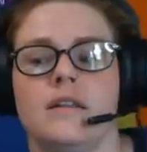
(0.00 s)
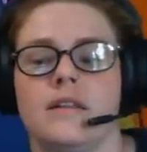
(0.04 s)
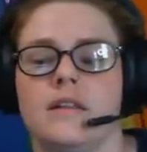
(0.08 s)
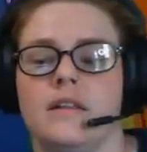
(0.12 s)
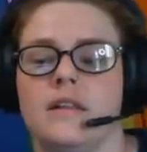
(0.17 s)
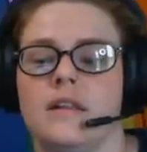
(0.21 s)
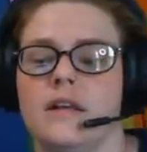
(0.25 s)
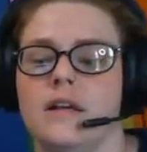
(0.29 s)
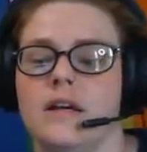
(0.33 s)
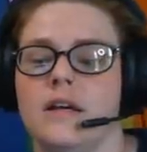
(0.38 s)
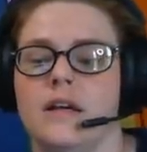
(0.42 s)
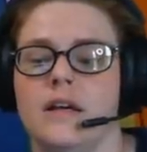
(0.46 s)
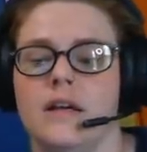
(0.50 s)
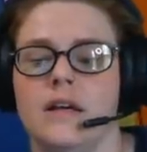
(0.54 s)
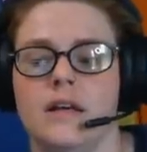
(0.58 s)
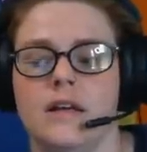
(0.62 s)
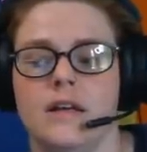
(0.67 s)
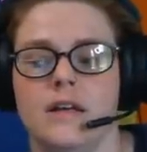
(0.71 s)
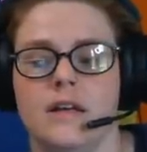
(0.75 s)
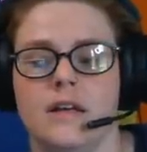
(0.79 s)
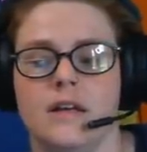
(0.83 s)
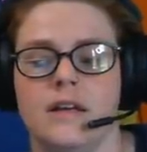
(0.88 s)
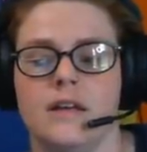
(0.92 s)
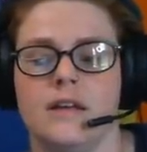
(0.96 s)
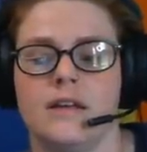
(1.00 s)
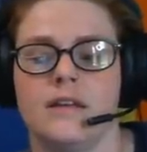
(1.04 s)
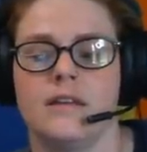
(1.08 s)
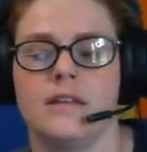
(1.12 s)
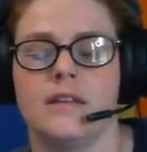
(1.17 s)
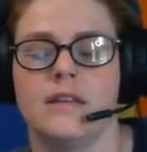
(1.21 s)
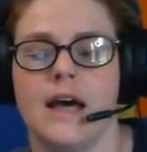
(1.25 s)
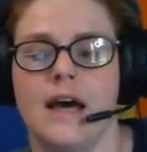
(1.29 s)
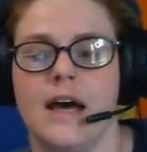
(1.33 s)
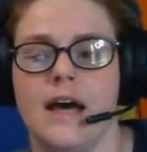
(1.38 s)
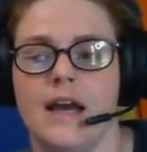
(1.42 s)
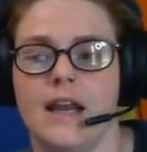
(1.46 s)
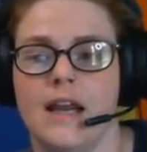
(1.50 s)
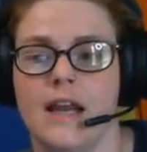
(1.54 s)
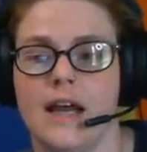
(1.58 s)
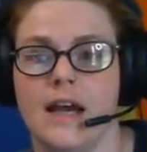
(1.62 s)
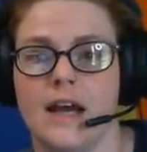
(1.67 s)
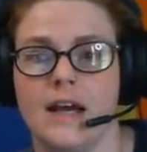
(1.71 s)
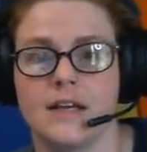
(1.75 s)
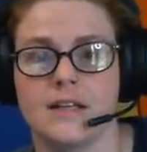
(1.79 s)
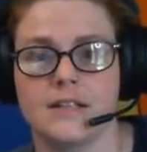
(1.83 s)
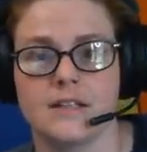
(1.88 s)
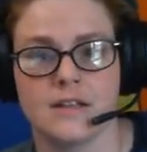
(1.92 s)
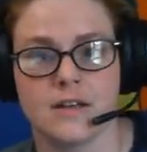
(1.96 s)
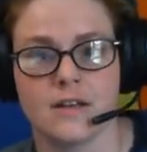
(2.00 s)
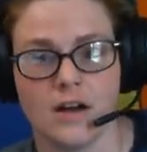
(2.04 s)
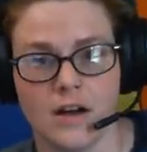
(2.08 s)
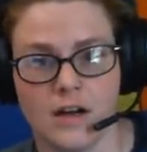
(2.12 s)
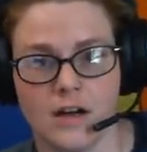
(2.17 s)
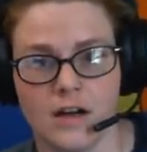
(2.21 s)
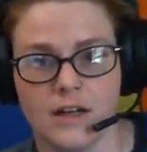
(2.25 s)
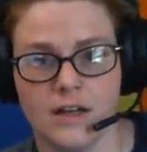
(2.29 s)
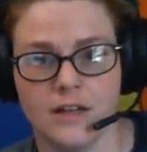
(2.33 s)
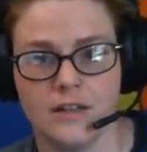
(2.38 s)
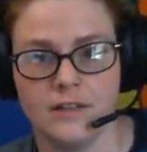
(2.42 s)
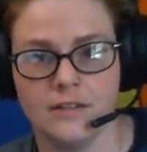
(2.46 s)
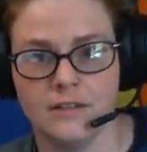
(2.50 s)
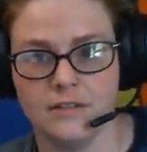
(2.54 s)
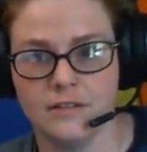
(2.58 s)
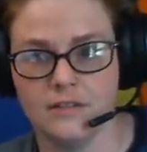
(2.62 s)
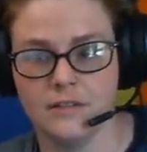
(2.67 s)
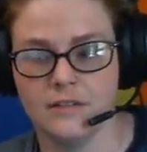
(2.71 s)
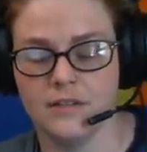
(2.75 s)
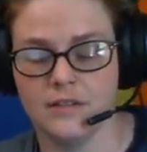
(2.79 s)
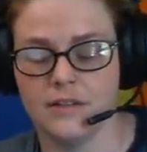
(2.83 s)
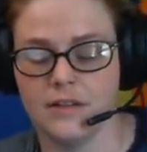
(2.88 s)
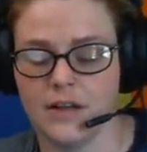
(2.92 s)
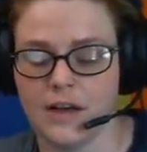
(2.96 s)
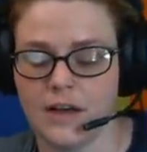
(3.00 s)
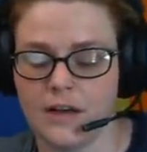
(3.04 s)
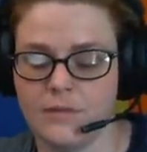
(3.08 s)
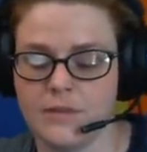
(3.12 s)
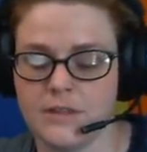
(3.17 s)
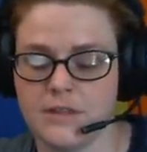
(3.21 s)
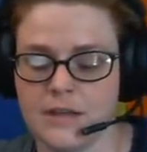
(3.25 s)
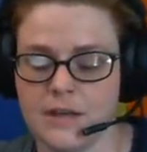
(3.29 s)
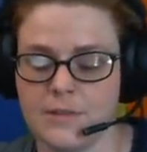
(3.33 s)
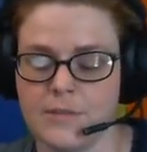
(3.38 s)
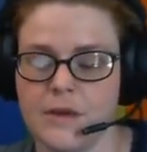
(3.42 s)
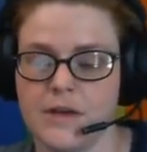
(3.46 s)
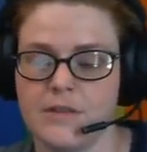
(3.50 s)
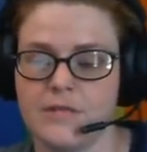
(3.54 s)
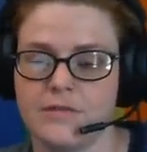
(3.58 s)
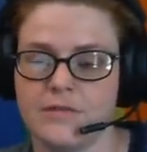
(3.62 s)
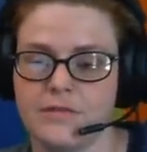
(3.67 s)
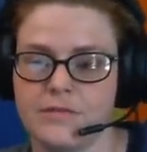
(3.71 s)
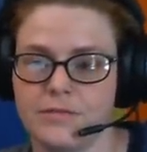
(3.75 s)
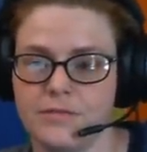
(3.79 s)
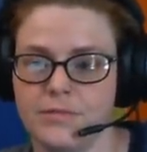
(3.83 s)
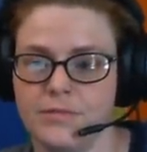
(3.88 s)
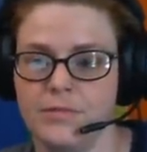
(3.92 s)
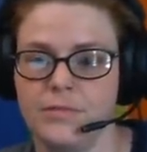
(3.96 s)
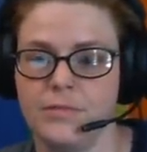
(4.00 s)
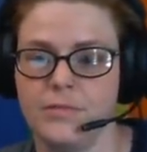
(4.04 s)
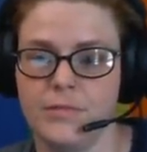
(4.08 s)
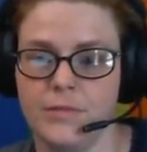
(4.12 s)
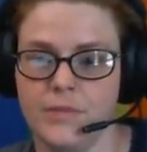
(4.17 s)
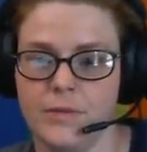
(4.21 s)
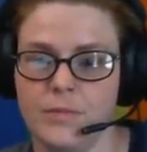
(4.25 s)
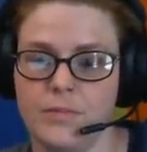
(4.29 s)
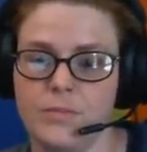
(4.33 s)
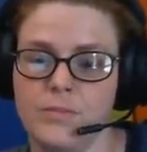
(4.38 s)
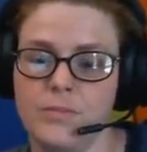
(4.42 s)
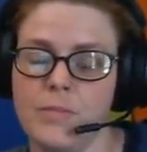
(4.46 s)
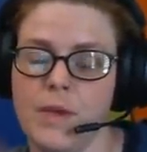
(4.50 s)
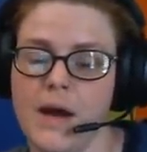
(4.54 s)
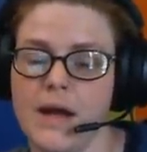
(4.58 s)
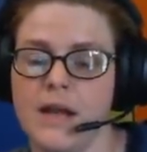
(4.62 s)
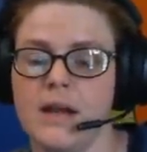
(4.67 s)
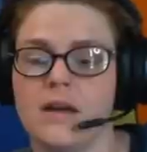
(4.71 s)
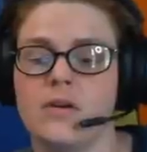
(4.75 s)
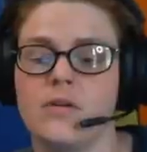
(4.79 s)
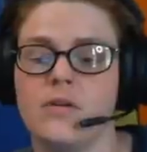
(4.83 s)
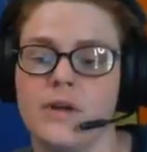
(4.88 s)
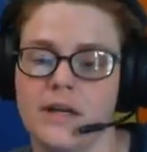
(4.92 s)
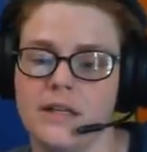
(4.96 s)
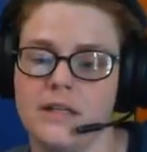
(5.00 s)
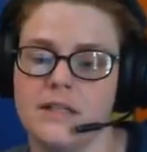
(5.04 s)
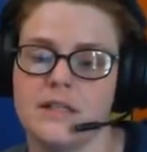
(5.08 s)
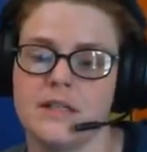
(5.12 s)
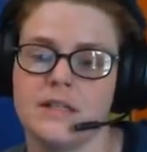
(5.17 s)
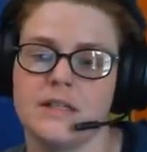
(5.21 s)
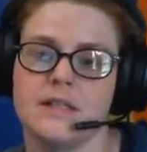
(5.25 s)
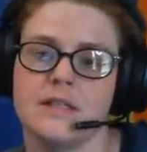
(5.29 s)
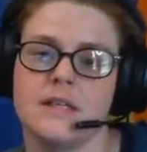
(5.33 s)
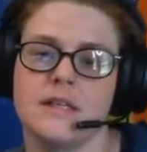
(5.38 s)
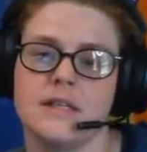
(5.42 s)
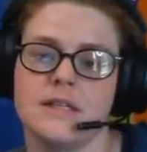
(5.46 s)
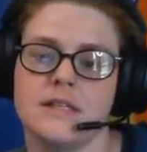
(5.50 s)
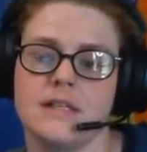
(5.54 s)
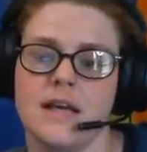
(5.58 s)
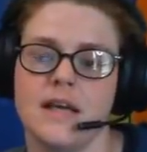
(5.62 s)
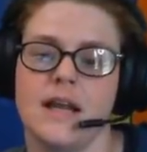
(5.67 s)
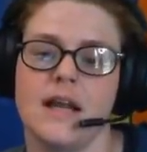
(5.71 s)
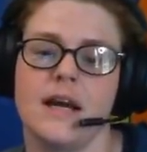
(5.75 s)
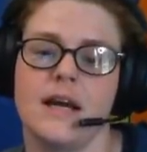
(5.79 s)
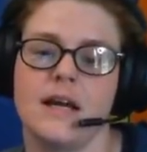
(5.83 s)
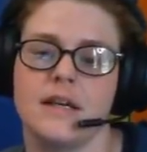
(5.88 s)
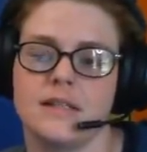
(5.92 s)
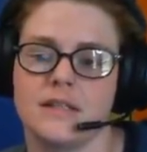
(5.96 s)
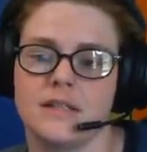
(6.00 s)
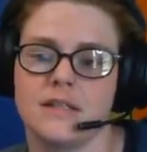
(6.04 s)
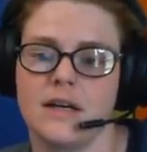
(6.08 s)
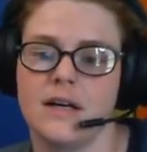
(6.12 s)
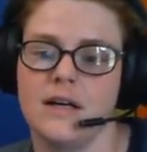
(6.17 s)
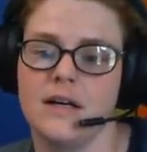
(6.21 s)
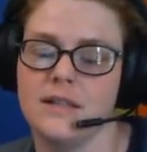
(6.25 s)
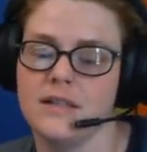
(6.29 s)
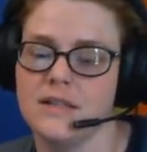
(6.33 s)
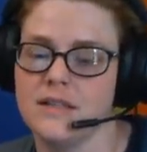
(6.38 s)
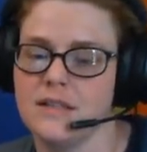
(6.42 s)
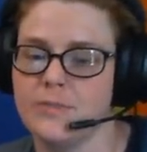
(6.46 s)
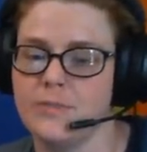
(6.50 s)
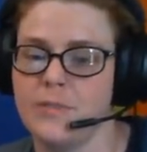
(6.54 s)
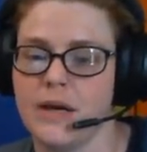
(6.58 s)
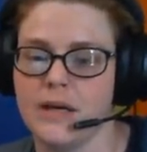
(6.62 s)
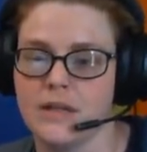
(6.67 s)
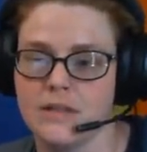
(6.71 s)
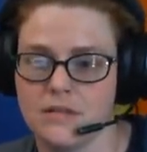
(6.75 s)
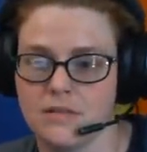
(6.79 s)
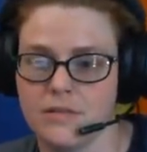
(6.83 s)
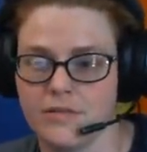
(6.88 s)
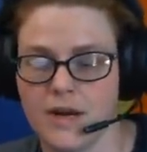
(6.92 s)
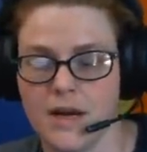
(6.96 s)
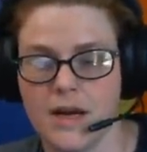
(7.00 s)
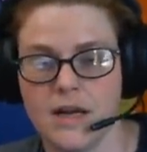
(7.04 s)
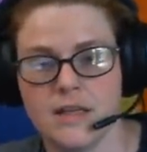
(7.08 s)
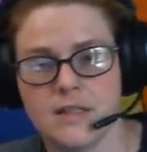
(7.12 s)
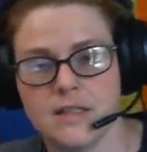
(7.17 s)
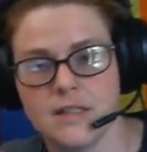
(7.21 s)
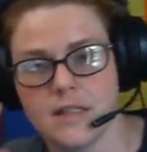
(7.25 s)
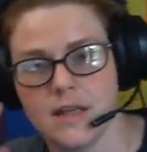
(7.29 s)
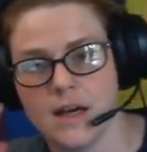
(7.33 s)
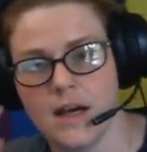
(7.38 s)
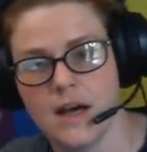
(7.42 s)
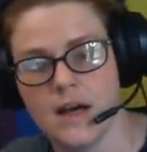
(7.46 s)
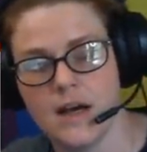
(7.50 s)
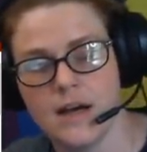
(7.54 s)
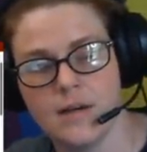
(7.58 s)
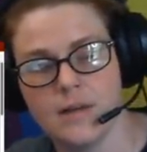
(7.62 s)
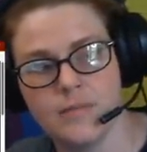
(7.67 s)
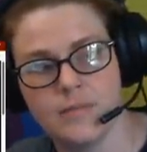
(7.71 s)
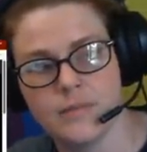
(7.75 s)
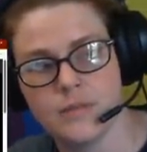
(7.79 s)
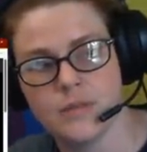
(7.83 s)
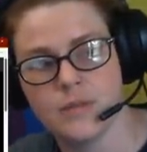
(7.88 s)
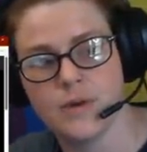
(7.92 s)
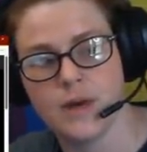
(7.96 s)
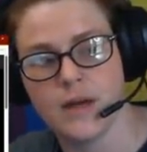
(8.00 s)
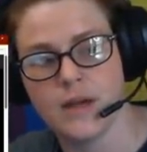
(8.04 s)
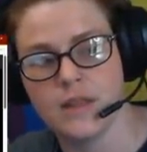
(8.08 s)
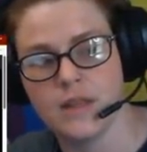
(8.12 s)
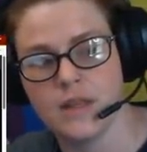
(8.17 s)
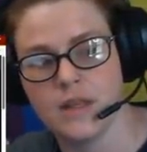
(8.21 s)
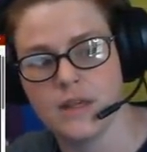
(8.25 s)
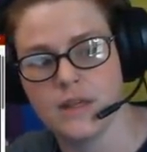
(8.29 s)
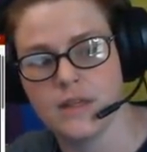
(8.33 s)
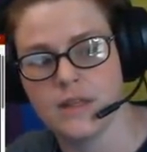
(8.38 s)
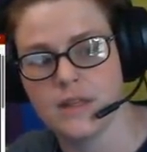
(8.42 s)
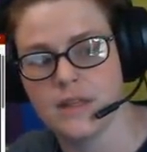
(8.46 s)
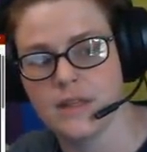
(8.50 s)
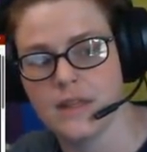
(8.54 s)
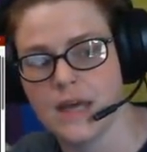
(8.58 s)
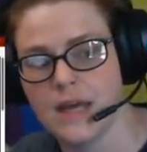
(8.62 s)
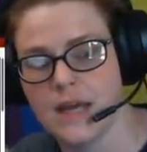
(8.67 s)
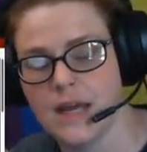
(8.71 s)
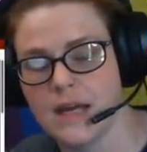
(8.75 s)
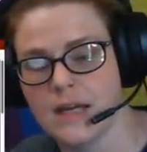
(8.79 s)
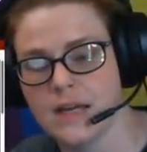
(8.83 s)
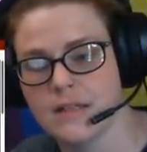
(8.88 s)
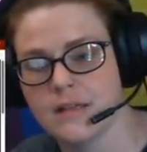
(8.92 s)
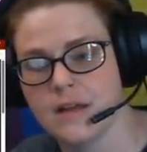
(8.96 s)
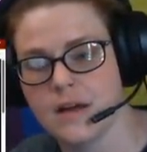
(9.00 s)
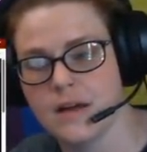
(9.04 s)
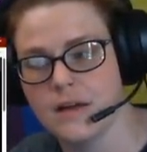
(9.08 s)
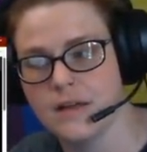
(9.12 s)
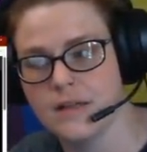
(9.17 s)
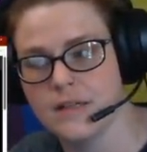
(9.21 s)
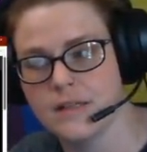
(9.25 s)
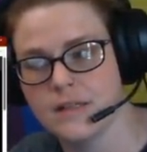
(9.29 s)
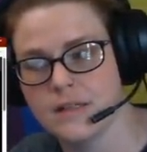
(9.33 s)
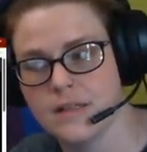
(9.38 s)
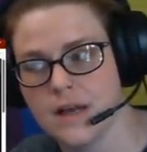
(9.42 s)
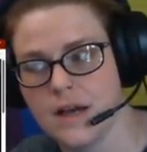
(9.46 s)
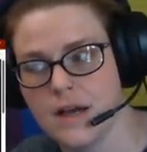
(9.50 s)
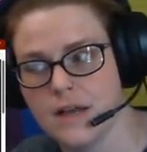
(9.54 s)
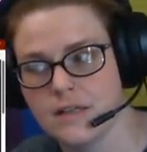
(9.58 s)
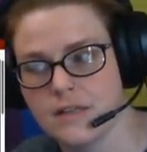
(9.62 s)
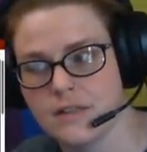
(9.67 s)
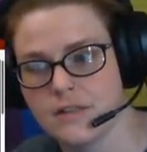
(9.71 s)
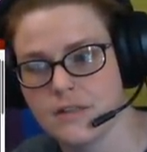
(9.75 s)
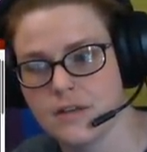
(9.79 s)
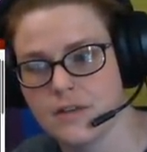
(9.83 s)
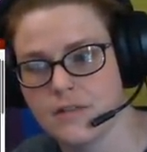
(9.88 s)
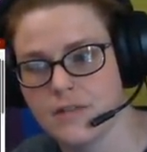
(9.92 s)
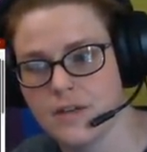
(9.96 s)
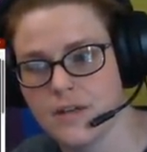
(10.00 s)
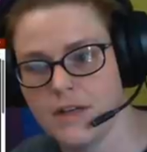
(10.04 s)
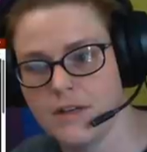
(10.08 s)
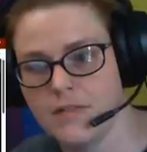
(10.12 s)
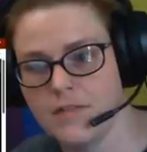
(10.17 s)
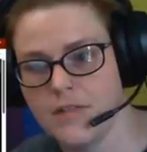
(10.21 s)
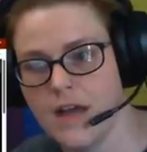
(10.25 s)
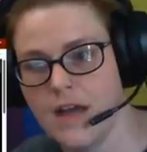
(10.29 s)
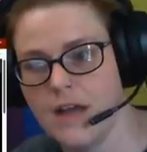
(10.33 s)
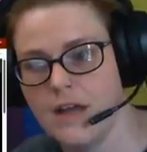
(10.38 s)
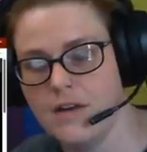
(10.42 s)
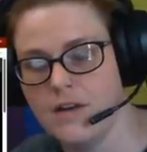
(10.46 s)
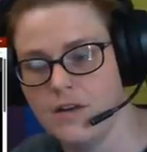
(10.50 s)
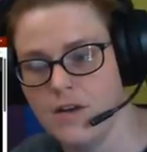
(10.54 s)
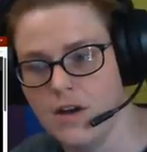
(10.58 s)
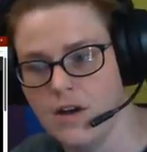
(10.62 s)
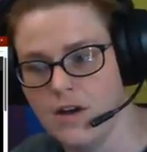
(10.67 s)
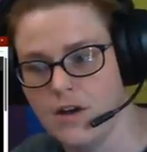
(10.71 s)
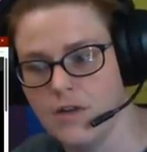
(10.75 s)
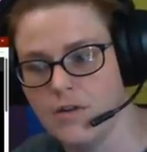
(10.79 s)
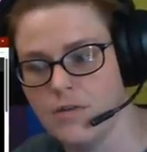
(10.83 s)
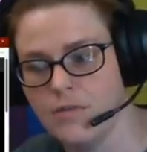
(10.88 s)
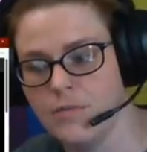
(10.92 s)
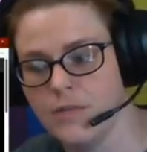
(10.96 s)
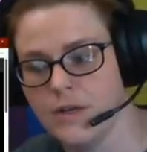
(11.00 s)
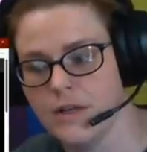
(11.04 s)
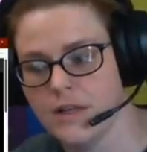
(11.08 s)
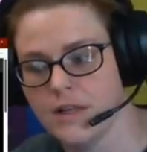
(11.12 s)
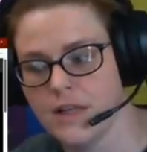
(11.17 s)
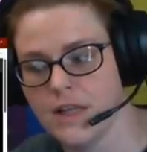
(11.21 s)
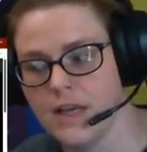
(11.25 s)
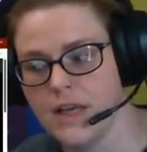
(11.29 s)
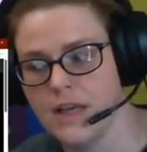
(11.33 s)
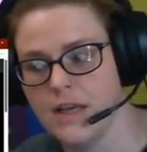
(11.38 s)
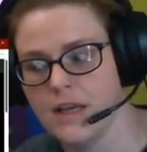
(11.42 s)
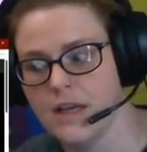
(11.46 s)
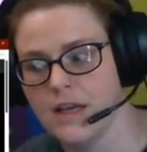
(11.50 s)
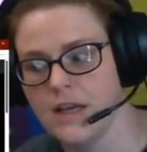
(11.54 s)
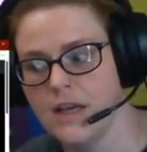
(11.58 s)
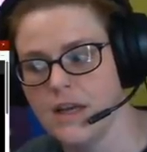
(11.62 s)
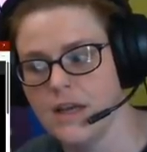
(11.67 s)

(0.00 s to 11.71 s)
the that ex-con, I would say my acquaintance is that ex-con's best friend. Do I think that that ex-con is not deserving of that? No, but like